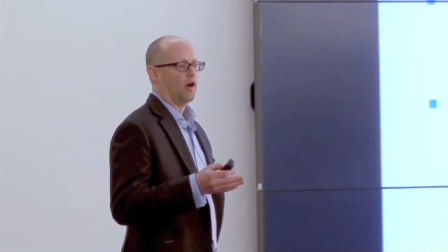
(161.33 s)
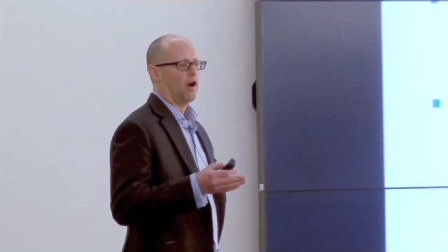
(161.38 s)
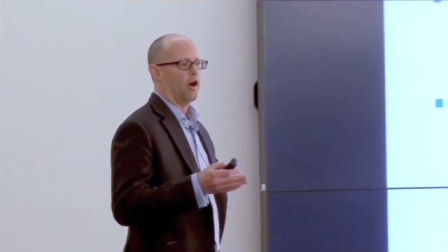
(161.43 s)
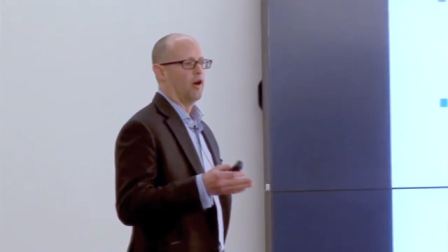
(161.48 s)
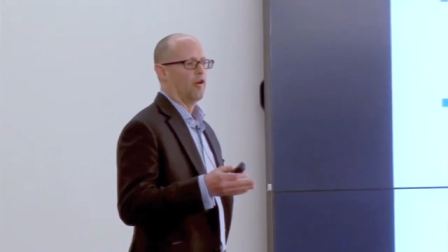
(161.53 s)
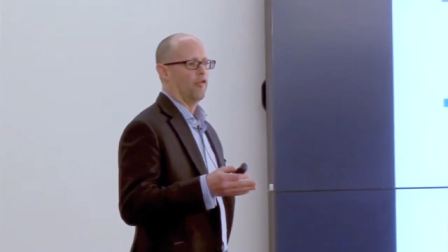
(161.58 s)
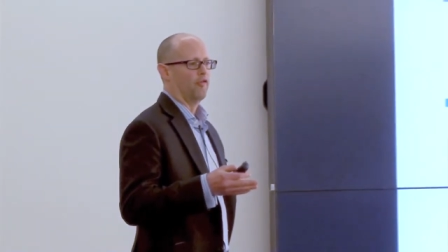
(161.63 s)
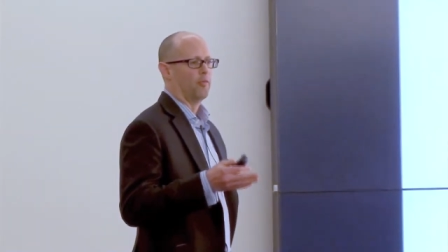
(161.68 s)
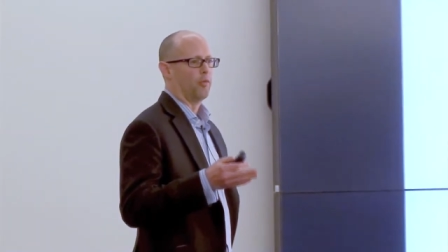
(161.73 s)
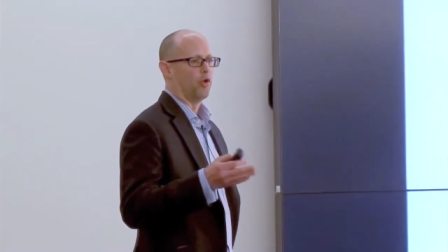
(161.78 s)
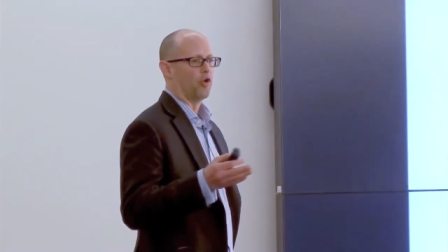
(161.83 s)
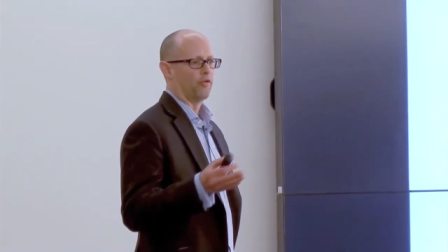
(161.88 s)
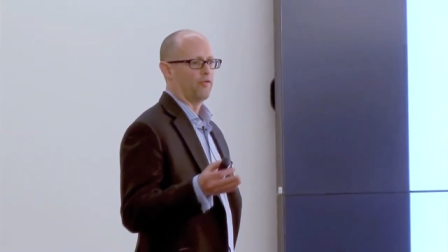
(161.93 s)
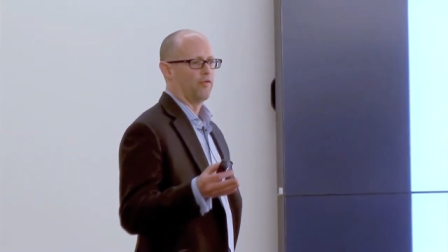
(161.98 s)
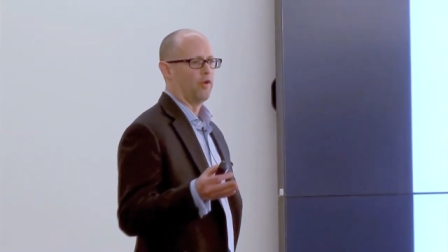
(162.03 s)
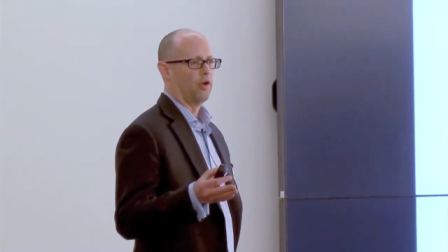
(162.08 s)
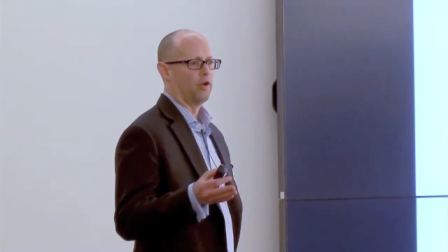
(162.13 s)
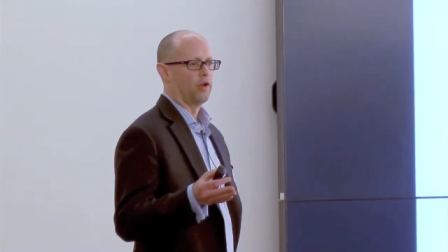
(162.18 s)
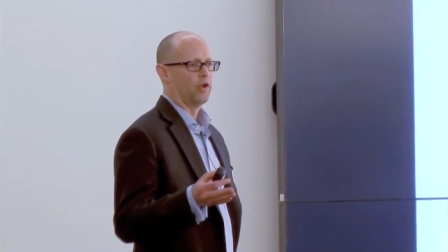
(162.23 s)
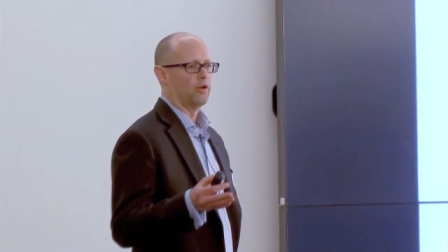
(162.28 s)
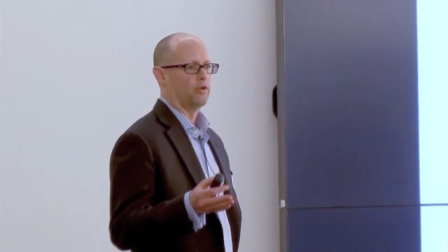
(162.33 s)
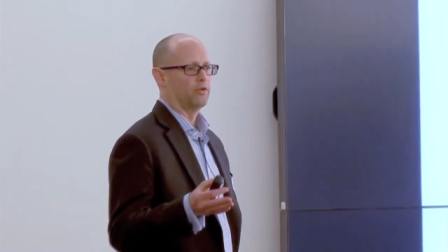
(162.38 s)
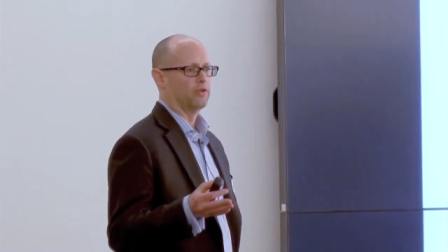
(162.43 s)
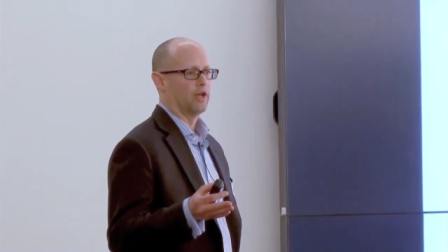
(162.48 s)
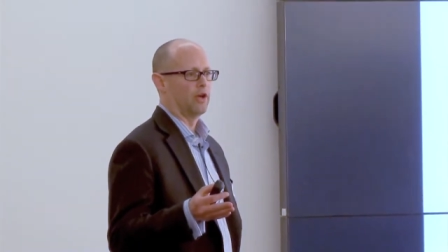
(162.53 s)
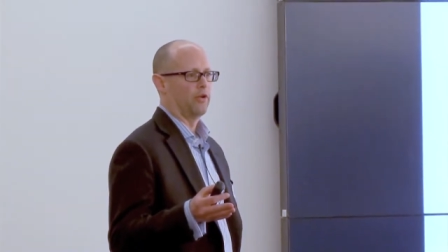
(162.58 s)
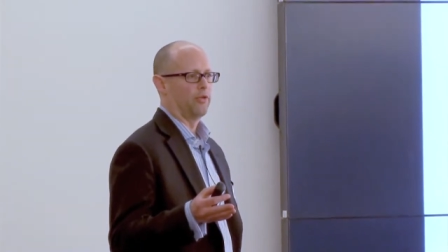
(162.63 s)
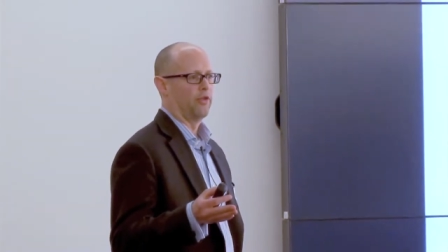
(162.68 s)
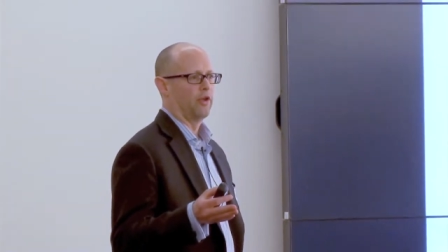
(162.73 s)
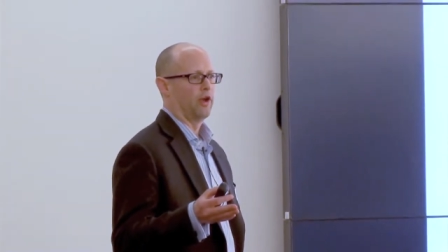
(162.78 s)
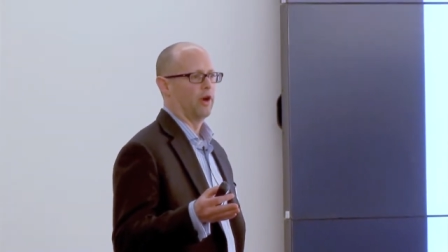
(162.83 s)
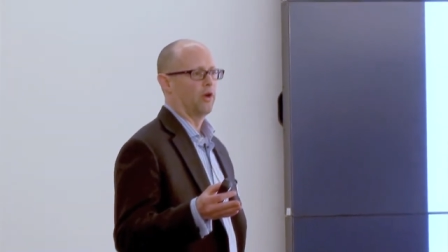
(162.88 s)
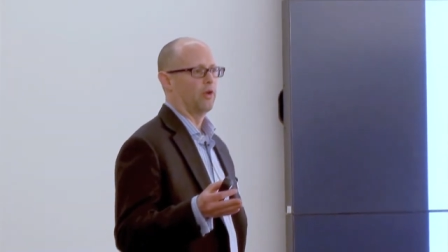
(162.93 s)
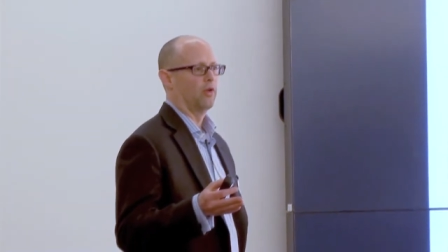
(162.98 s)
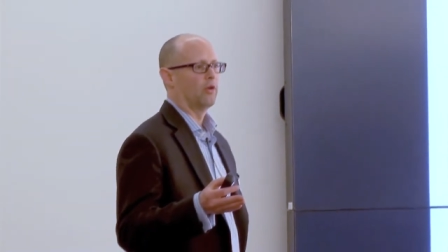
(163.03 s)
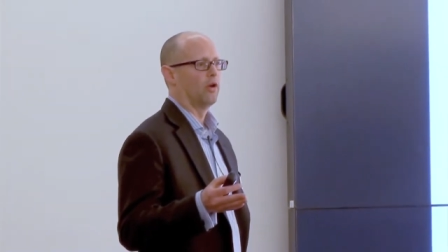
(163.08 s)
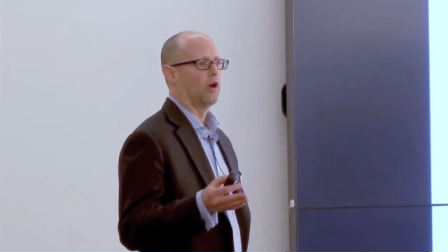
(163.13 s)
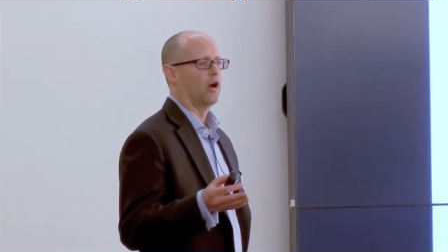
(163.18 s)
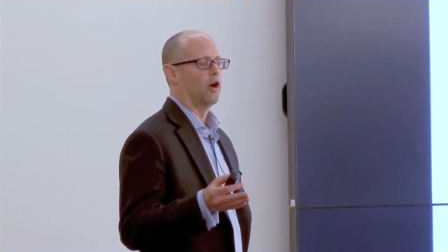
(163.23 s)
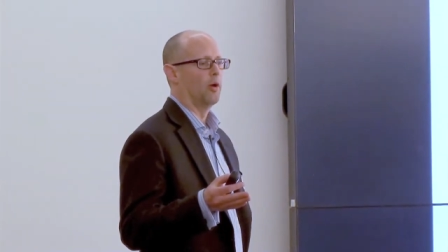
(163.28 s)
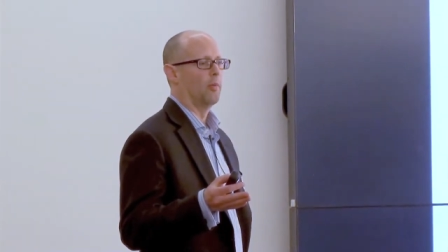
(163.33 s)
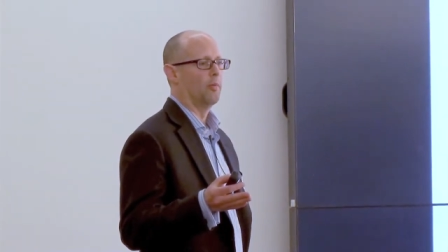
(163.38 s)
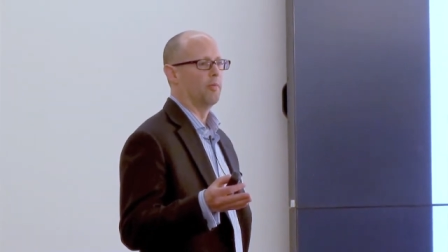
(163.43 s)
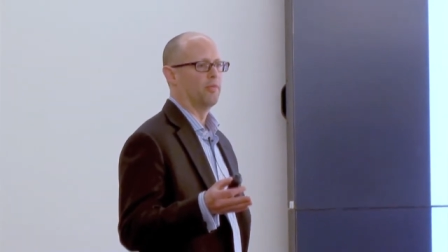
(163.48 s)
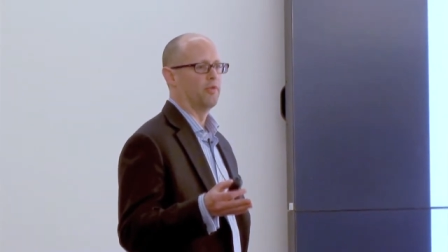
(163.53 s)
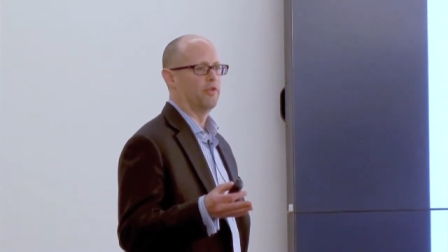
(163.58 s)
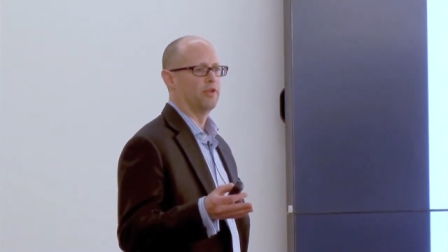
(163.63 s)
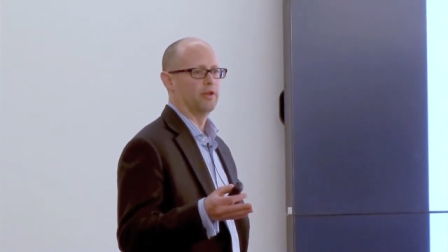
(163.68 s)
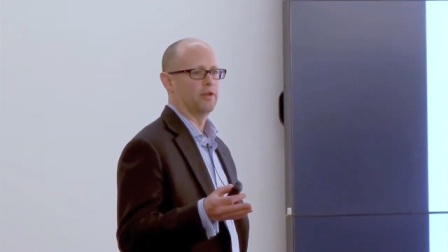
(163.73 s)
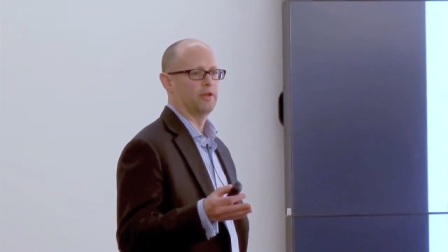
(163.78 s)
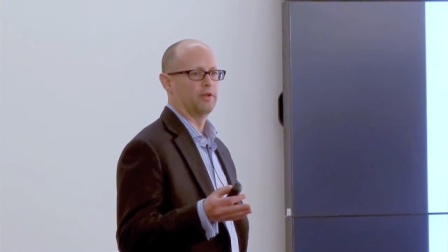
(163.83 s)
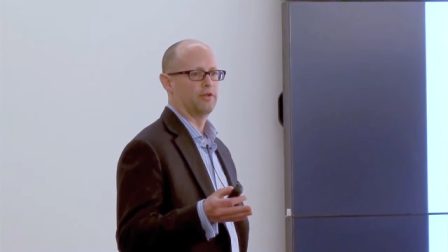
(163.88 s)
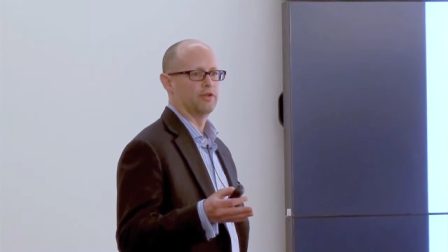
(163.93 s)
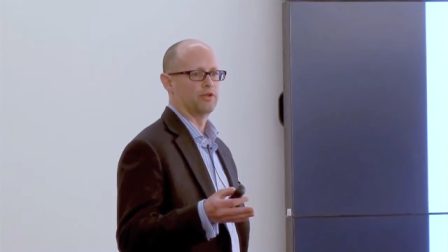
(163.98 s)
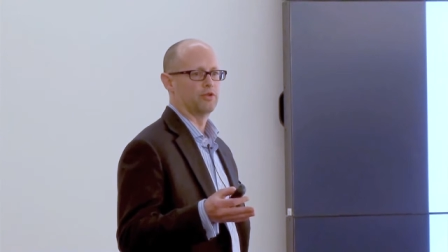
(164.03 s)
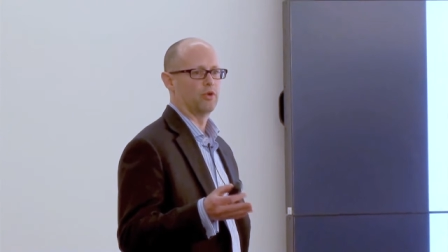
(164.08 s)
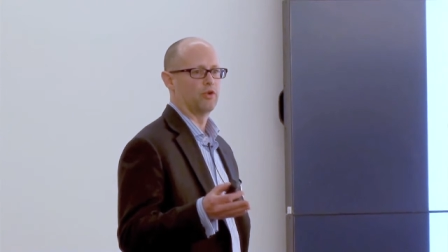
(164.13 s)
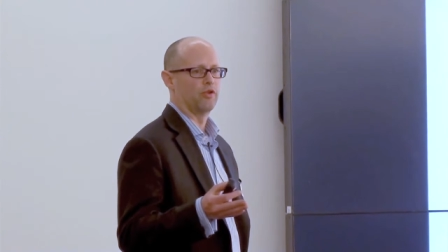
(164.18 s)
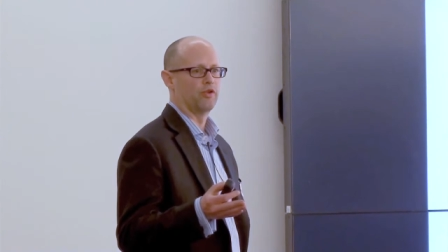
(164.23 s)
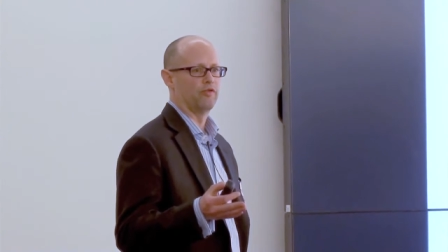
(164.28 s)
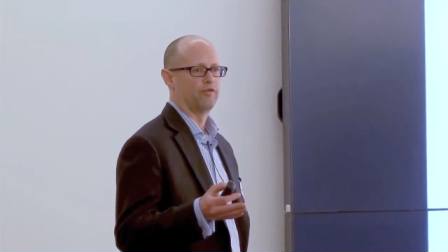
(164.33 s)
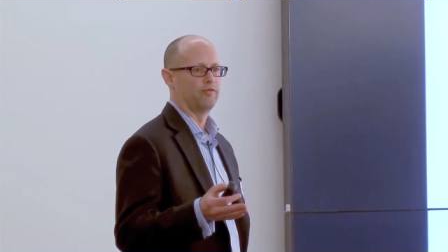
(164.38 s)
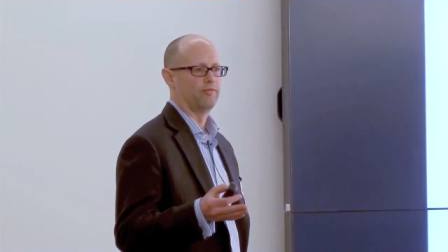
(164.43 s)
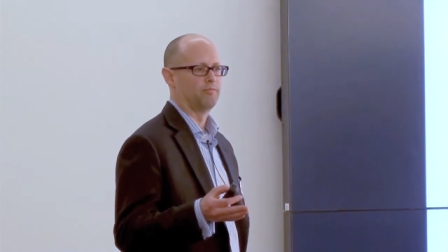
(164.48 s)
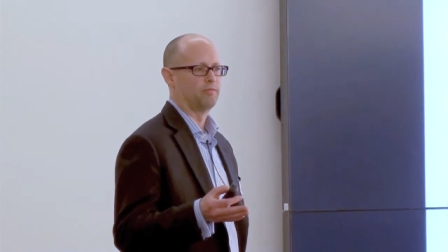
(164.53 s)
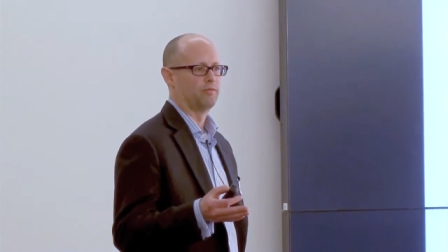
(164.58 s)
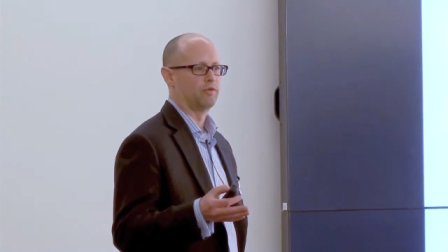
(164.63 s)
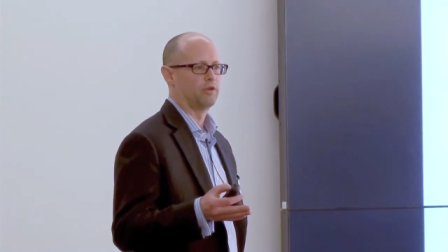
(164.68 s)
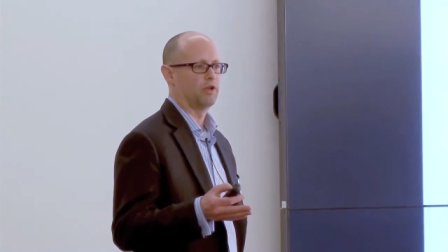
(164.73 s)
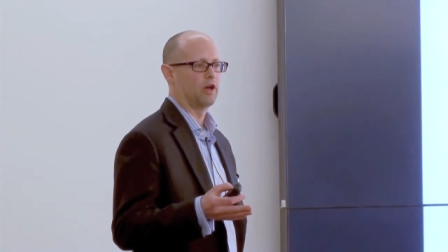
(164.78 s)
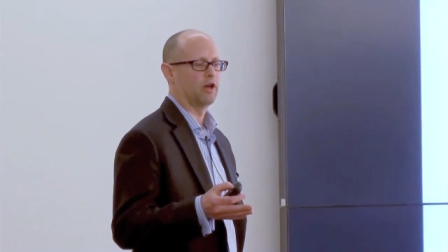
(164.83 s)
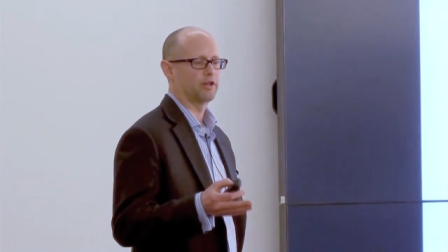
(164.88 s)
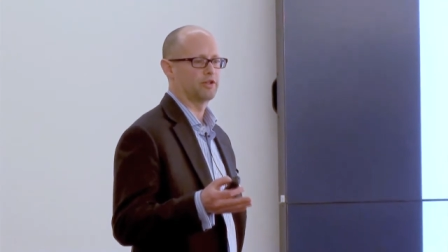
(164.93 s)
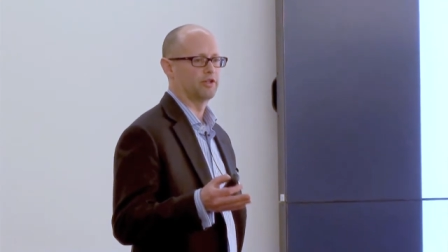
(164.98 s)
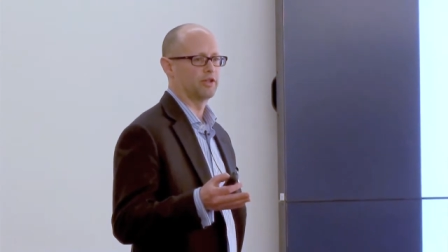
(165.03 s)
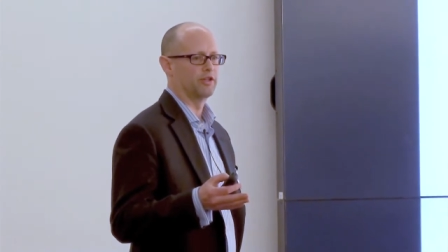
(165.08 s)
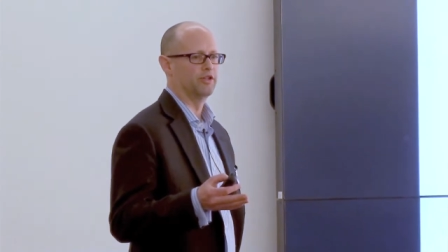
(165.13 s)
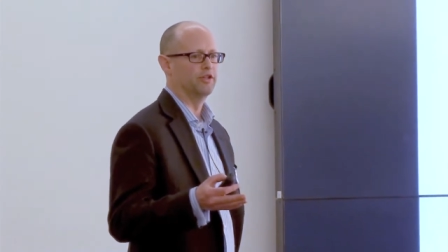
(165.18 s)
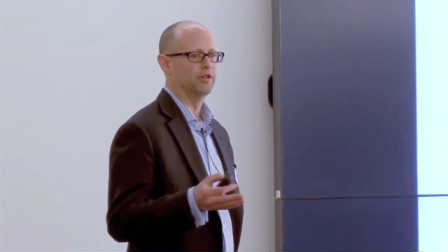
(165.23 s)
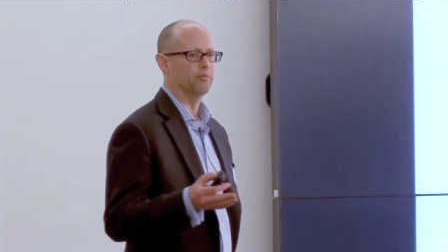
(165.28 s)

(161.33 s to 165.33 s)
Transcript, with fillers: of portfolios out there, um, the, the sort of toxic